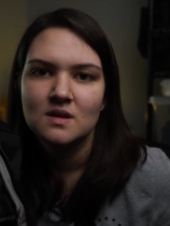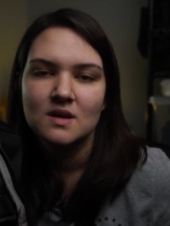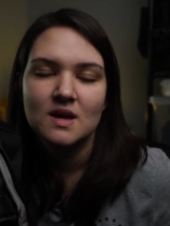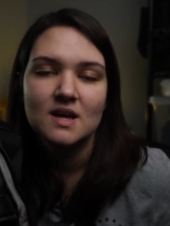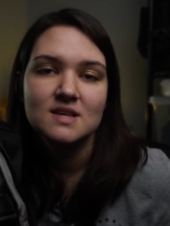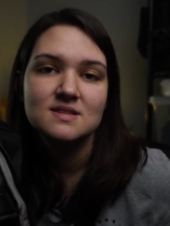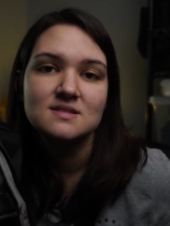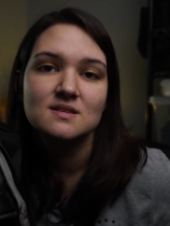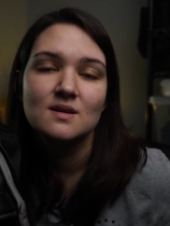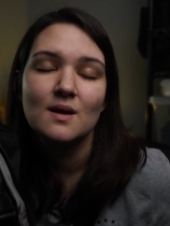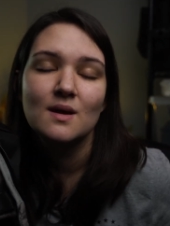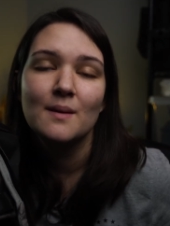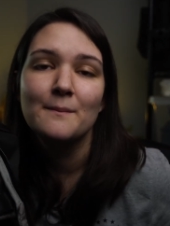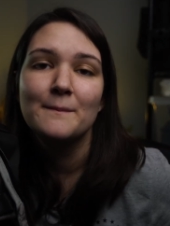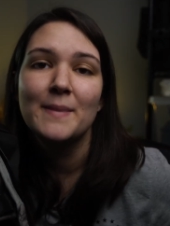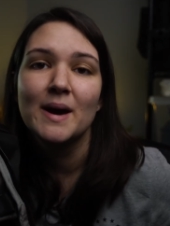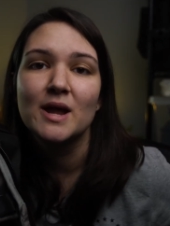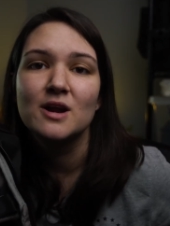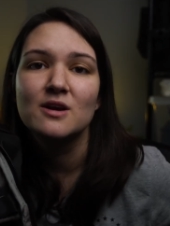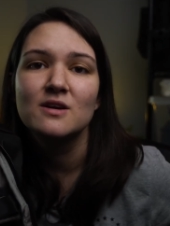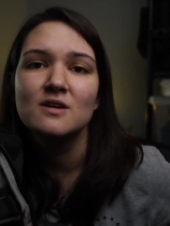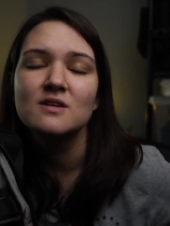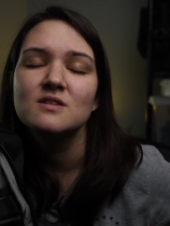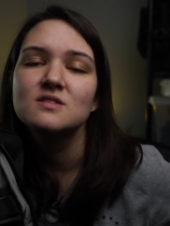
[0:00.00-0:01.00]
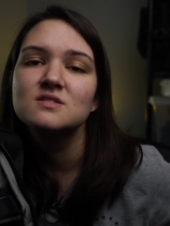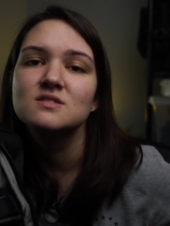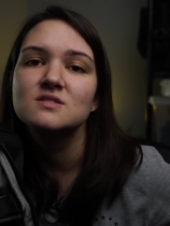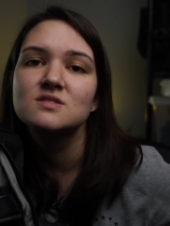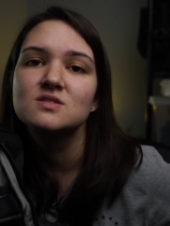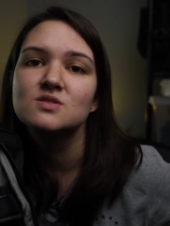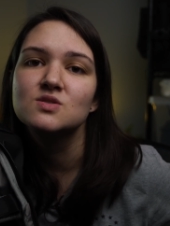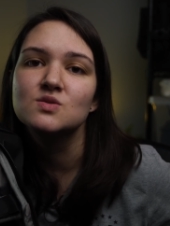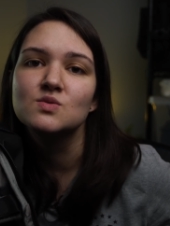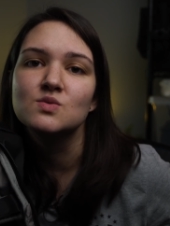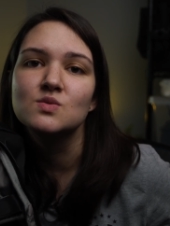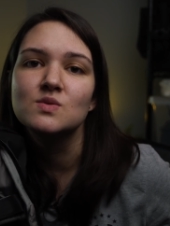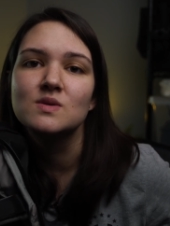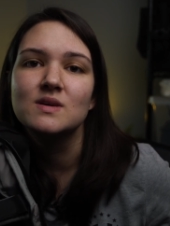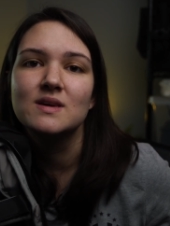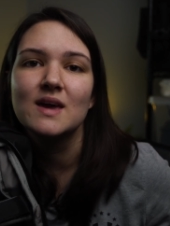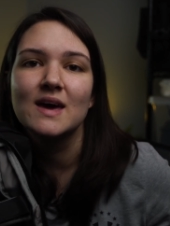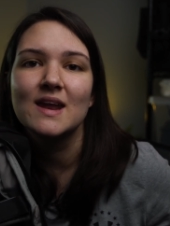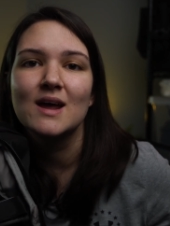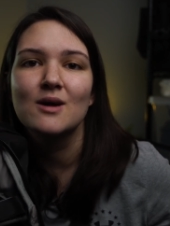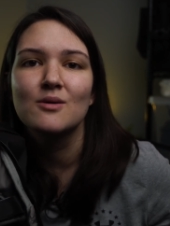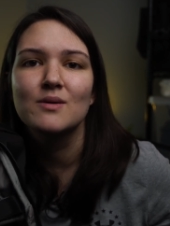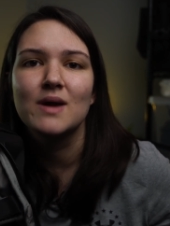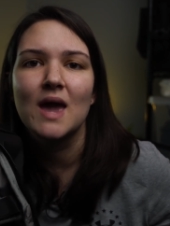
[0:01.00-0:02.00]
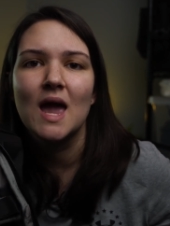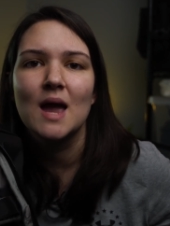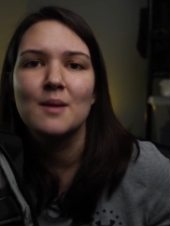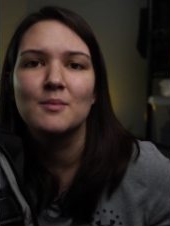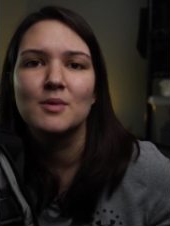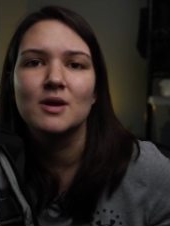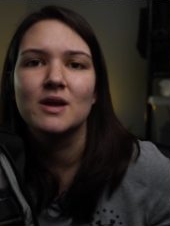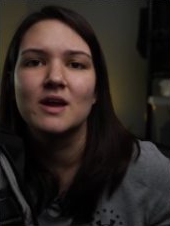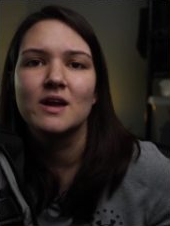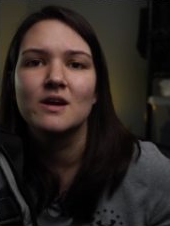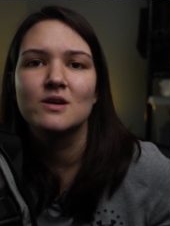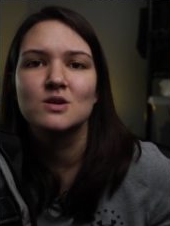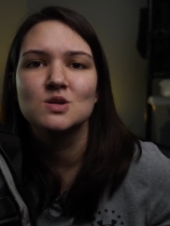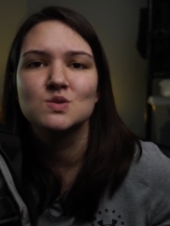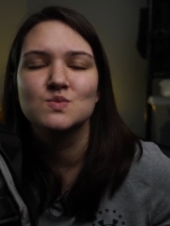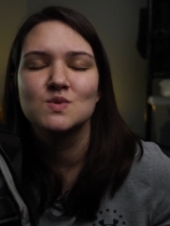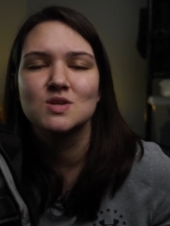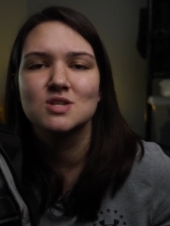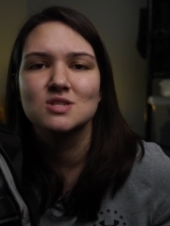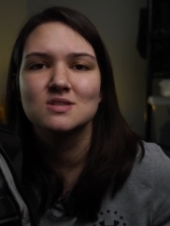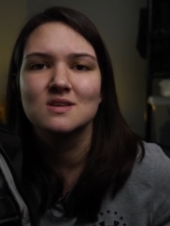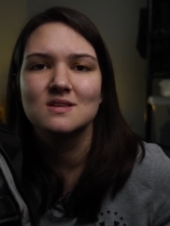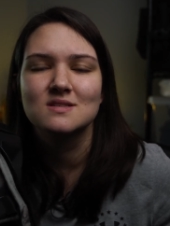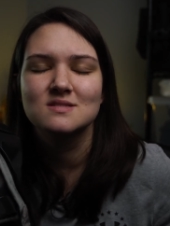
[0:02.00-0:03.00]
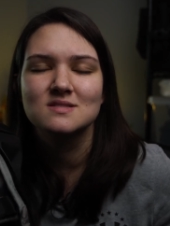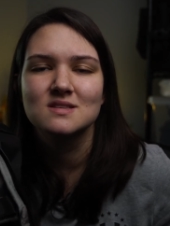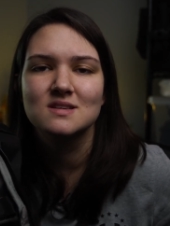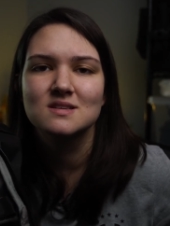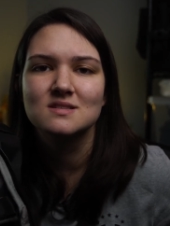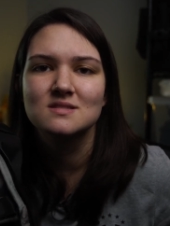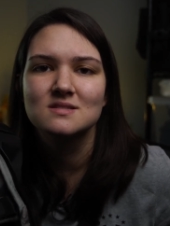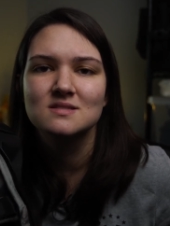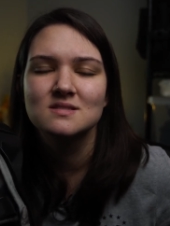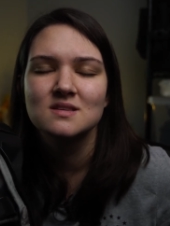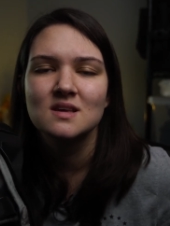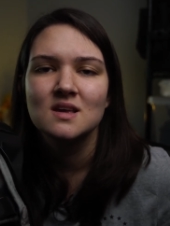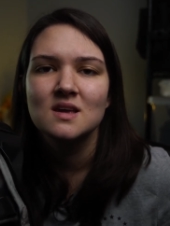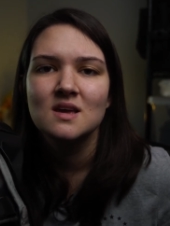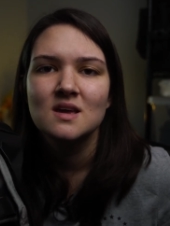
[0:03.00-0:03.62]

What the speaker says: It's better to get out camera gear, switch lenses,